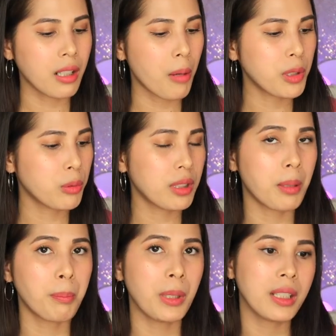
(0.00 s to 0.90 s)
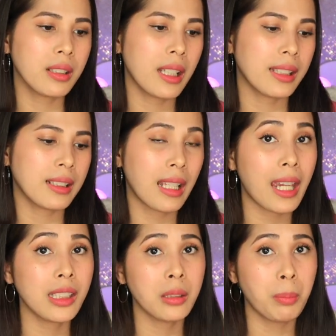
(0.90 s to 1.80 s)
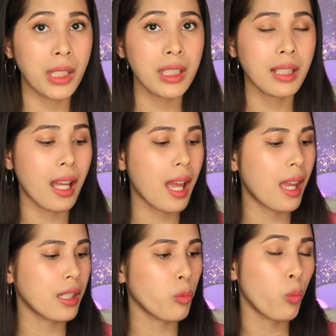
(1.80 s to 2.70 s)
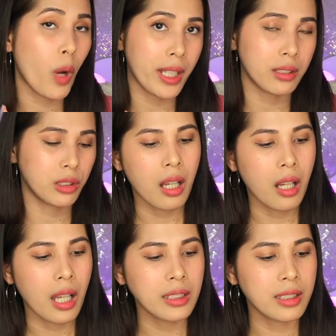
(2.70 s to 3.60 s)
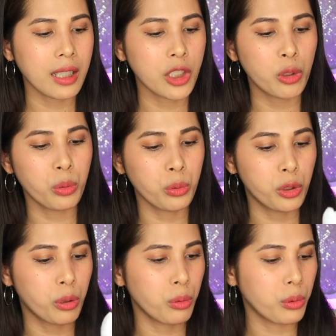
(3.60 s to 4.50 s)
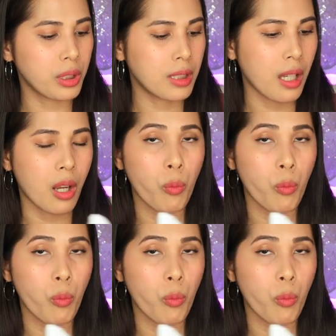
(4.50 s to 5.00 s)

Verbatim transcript: comes with the pink like light pink and white. Uh, I decided to choose the